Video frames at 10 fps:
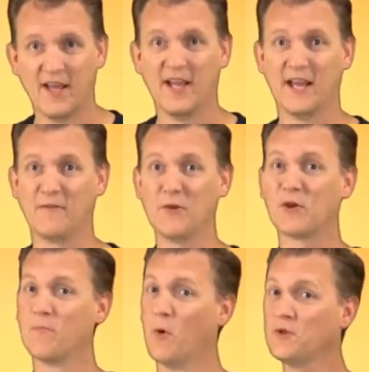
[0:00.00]
If you
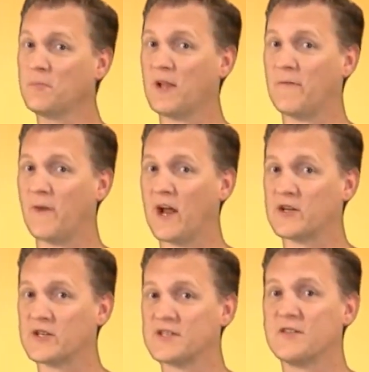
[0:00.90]
can multiply
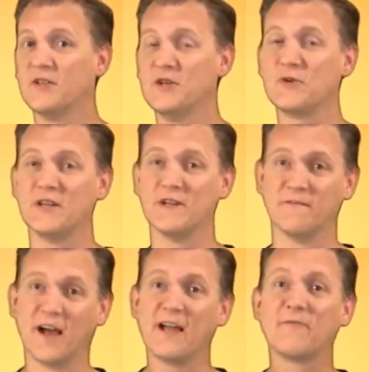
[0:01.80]
fractions, then you can
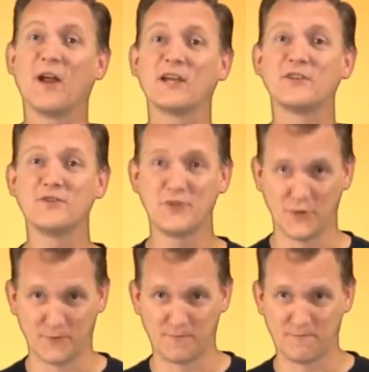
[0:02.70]
divide fractions too.